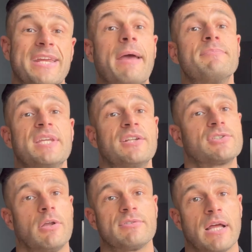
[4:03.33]
emptying
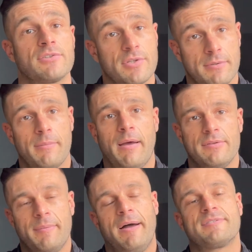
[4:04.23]
slows down, so the amount
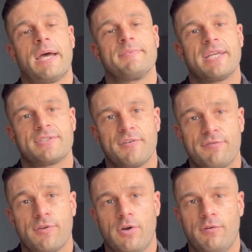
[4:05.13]
of time it takes
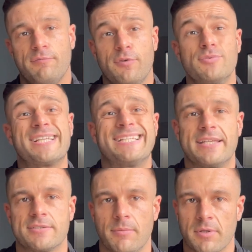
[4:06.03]
for your food to clear your
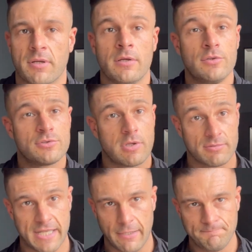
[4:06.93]
stomach slows
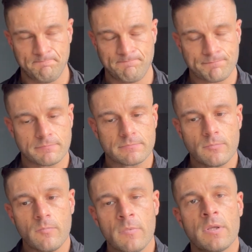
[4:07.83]
down.
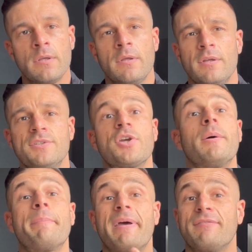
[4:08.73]
So you got a
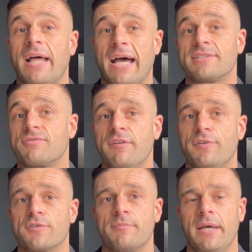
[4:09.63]
bit of acid
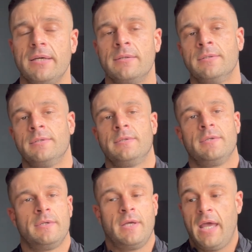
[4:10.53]
reflux from that.
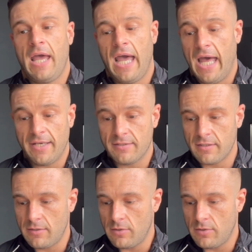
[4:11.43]
And